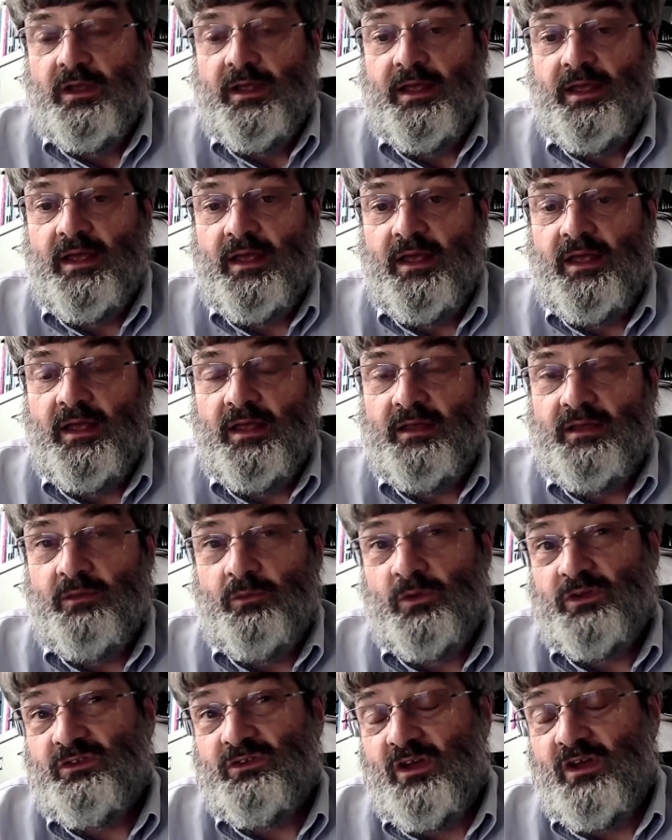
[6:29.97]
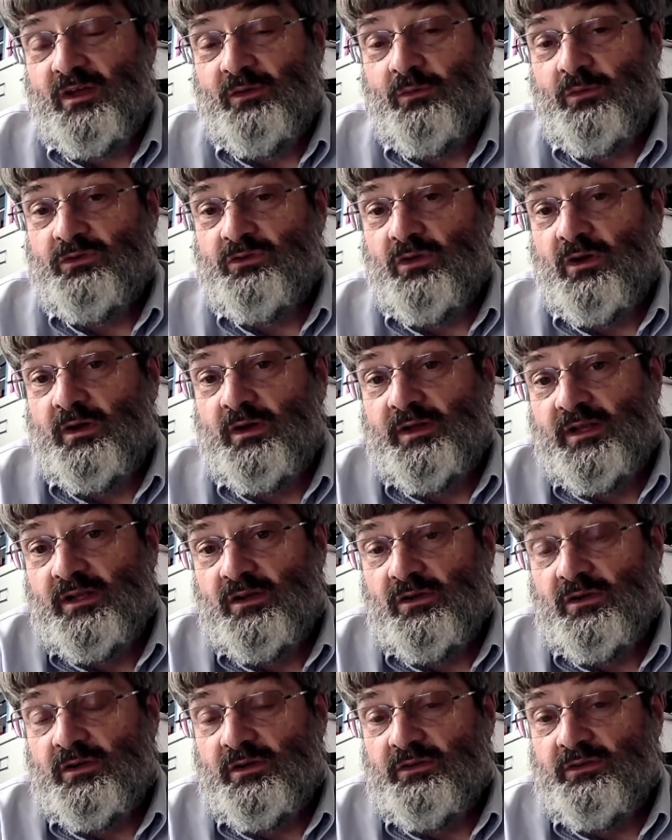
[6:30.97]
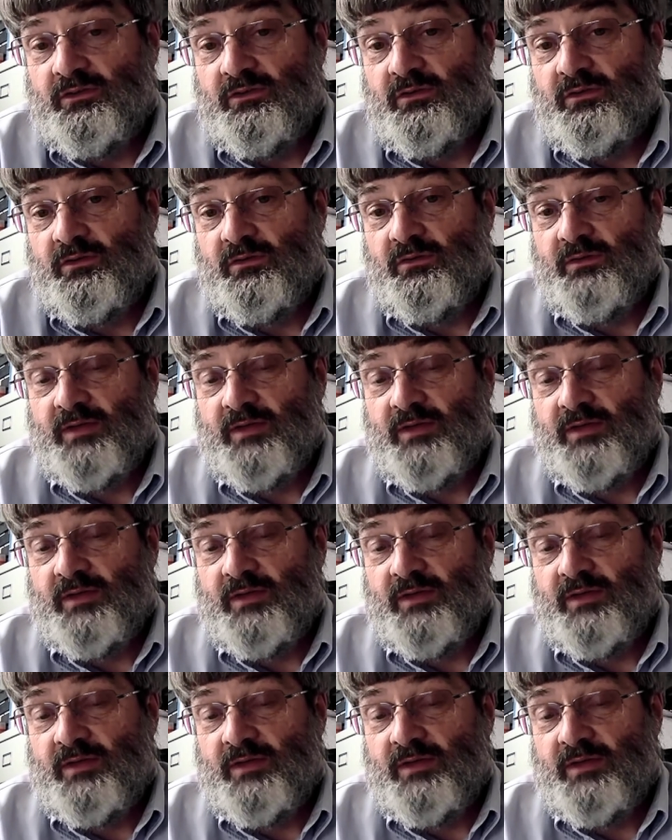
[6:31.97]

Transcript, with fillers: And in one site, we saw an increase.